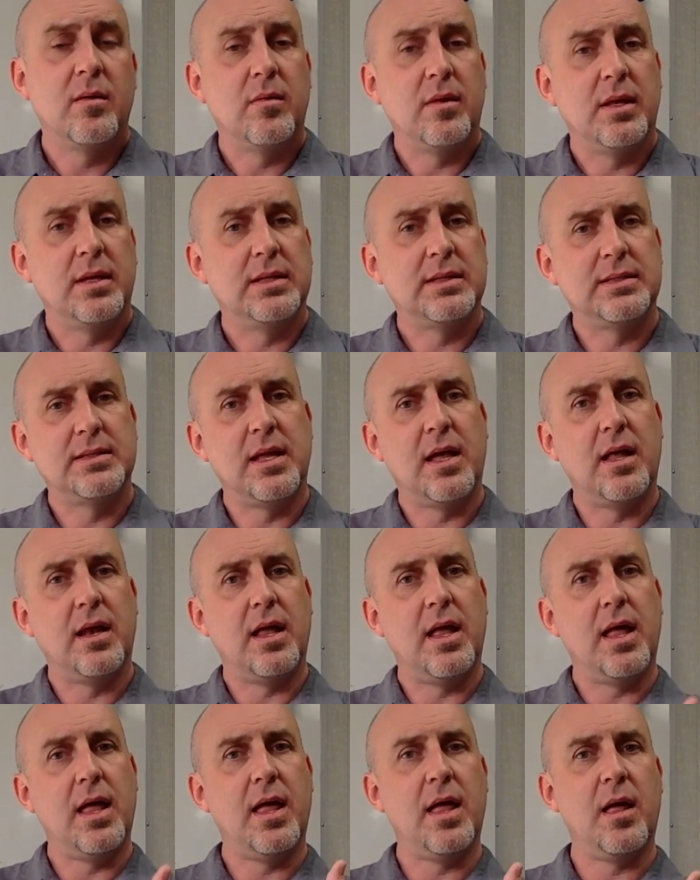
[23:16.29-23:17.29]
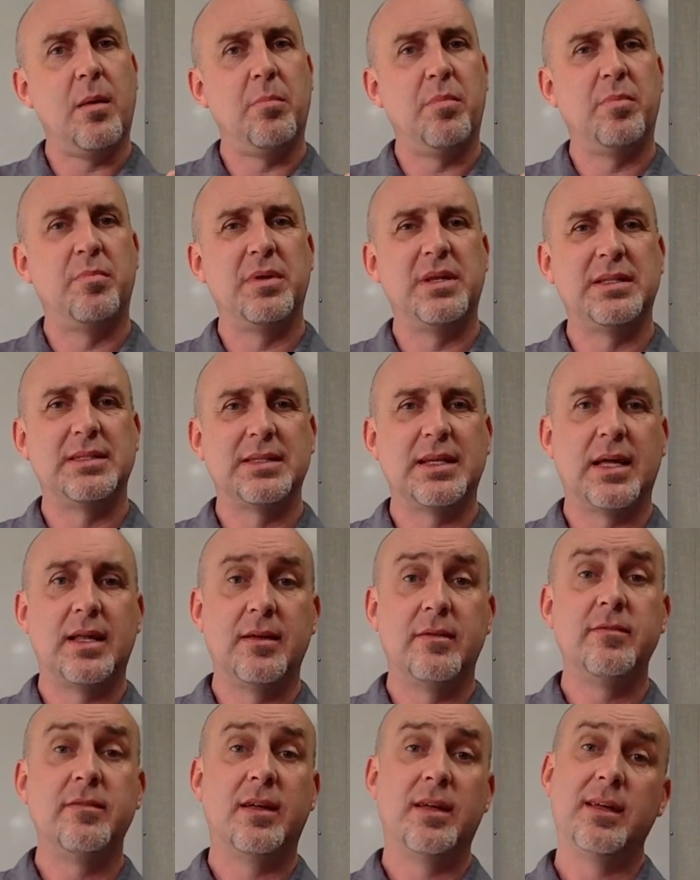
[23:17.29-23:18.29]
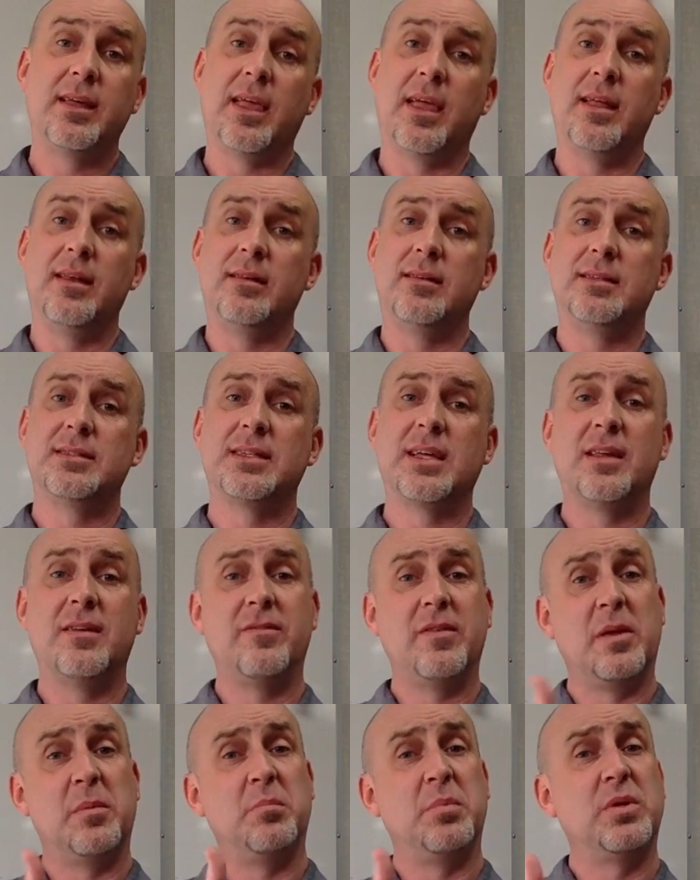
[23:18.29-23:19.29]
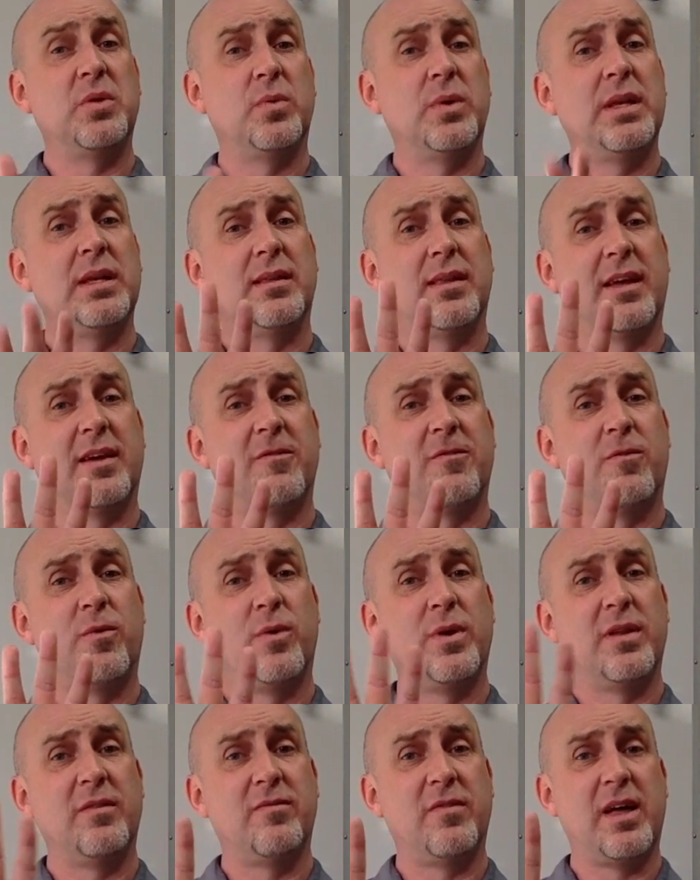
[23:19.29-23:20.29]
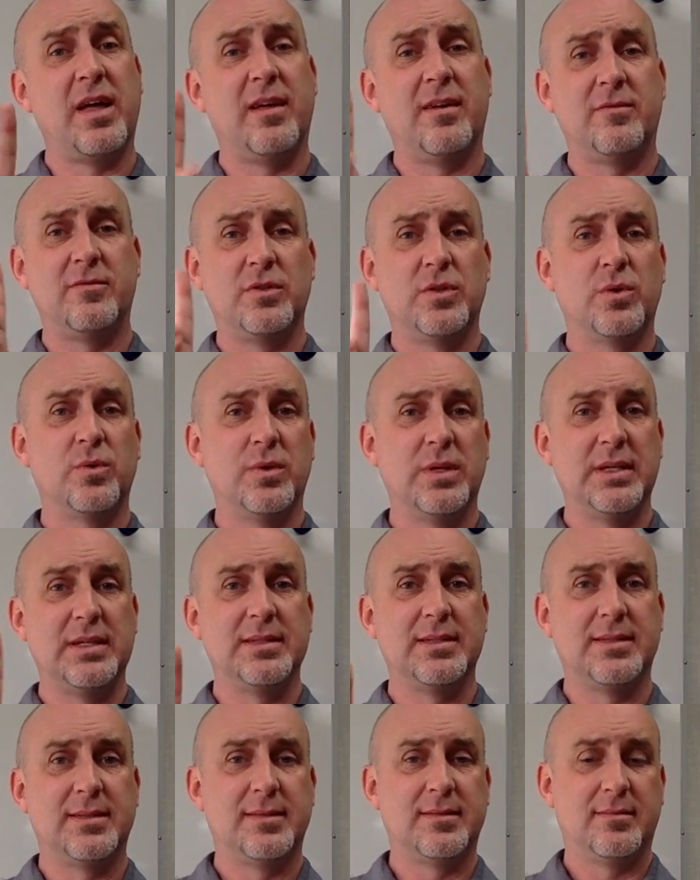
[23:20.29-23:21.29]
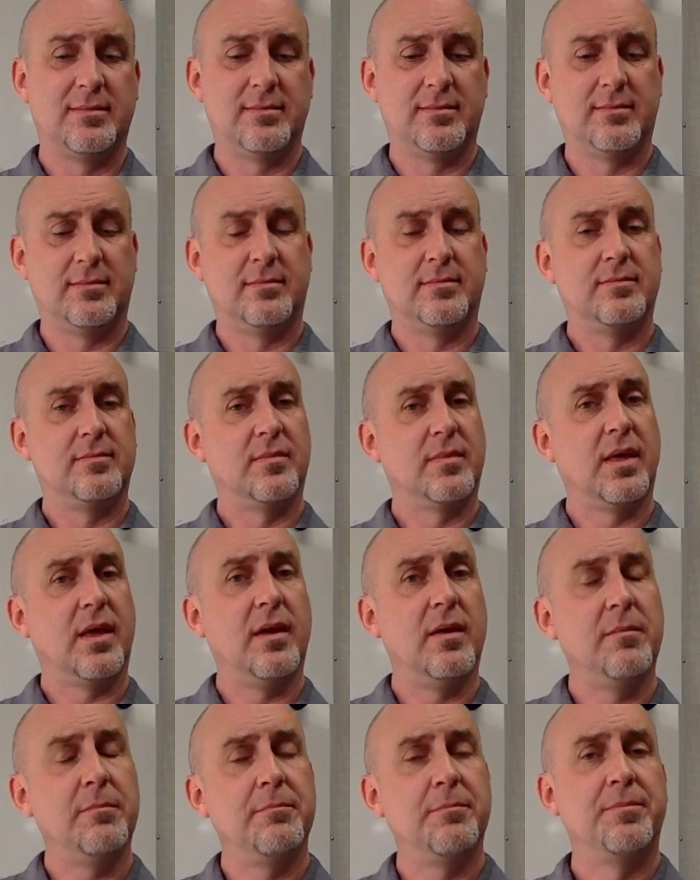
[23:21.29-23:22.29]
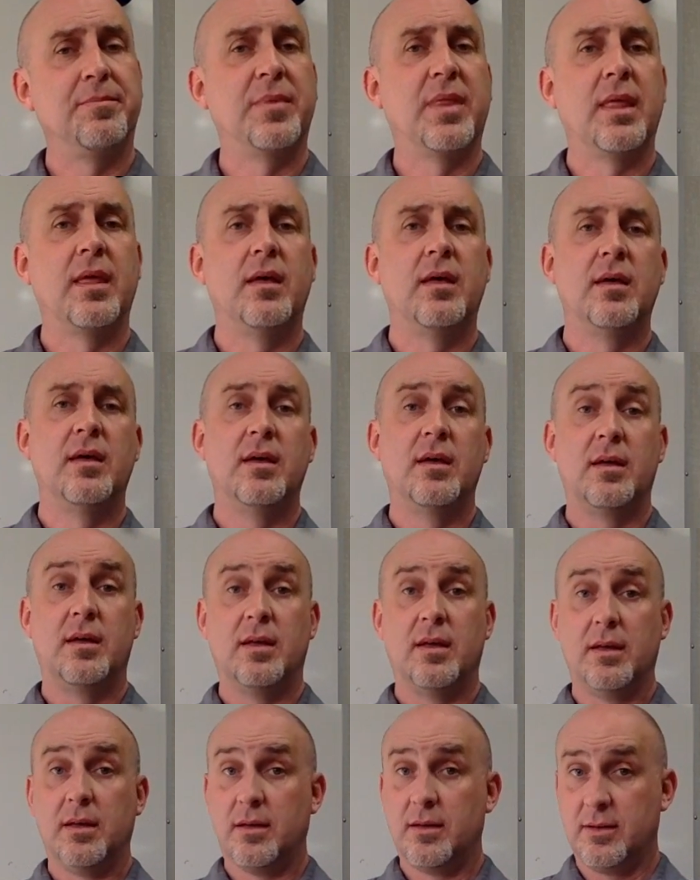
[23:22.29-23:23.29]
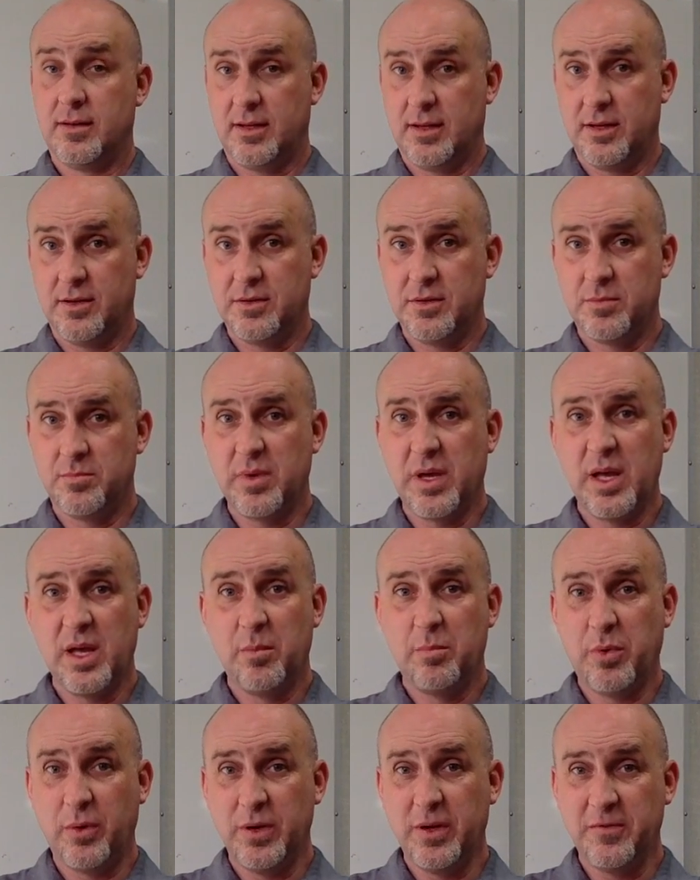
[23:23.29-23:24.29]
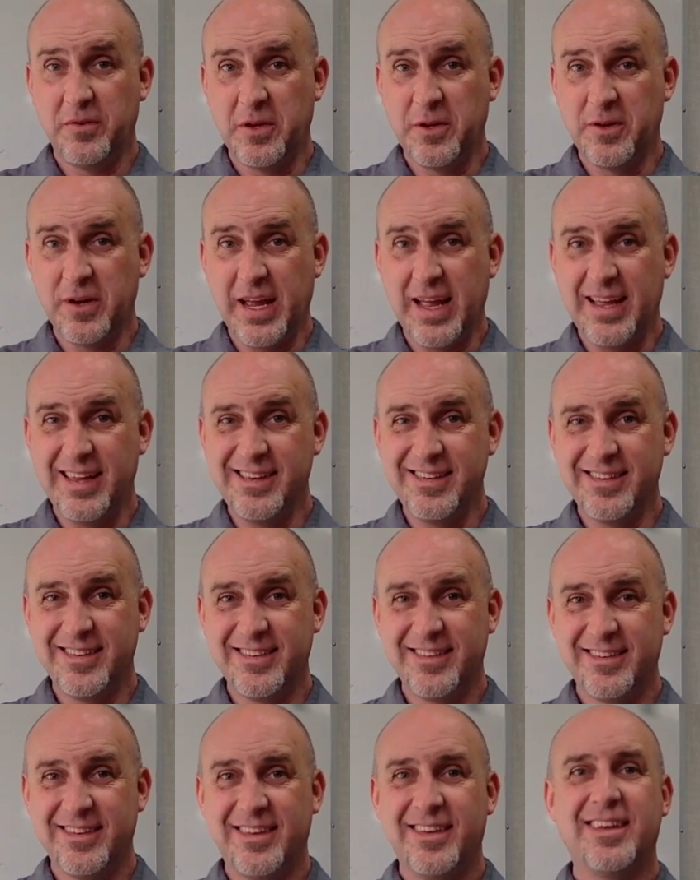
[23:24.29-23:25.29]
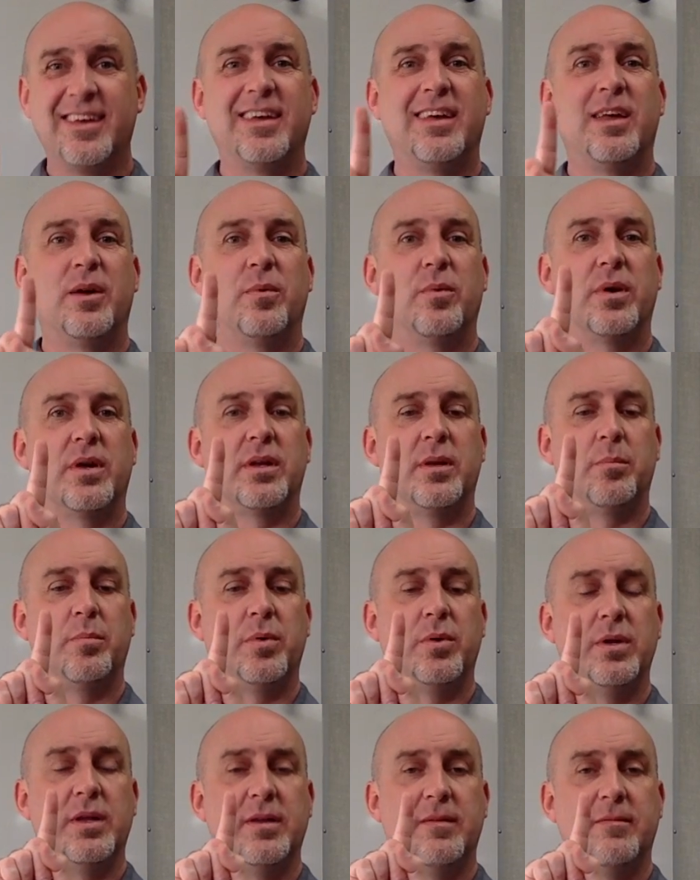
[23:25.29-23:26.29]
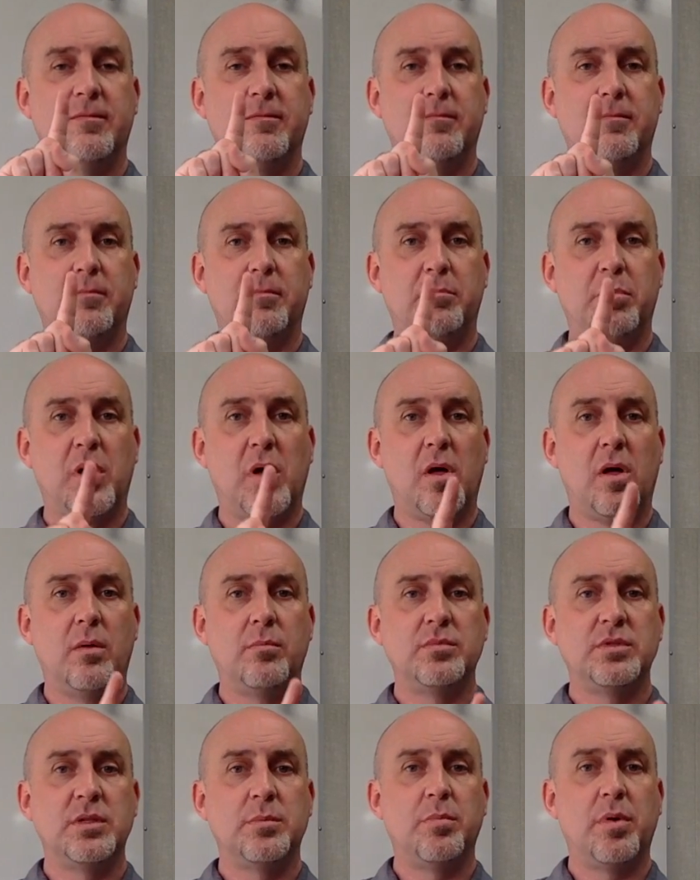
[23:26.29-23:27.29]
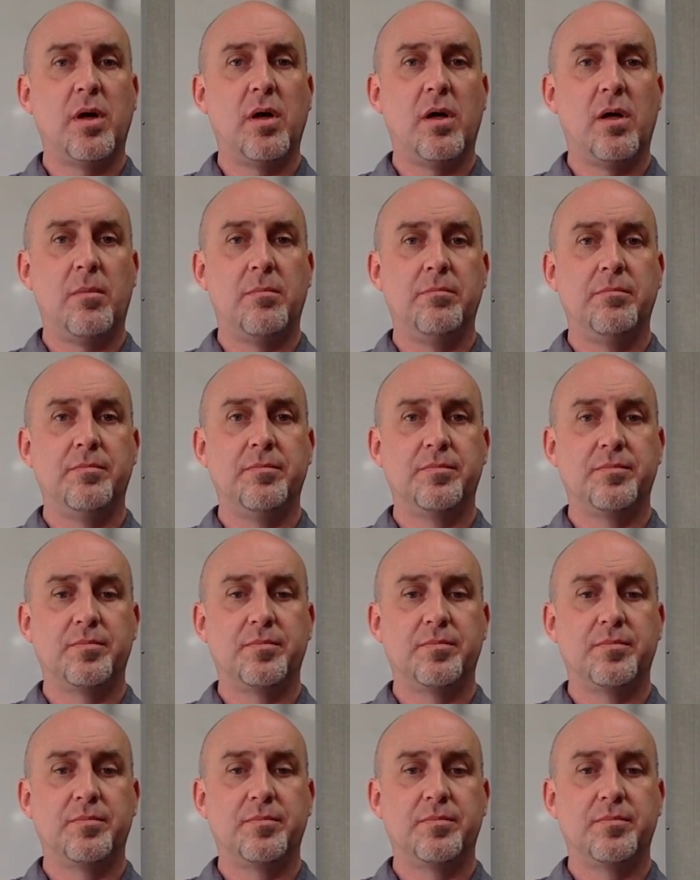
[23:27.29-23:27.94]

And it's not up, but it's kind of, again, it's kind of in between, like 45 degrees. Okay. Here's my pointy finger hand. We're going to put it palm to palm,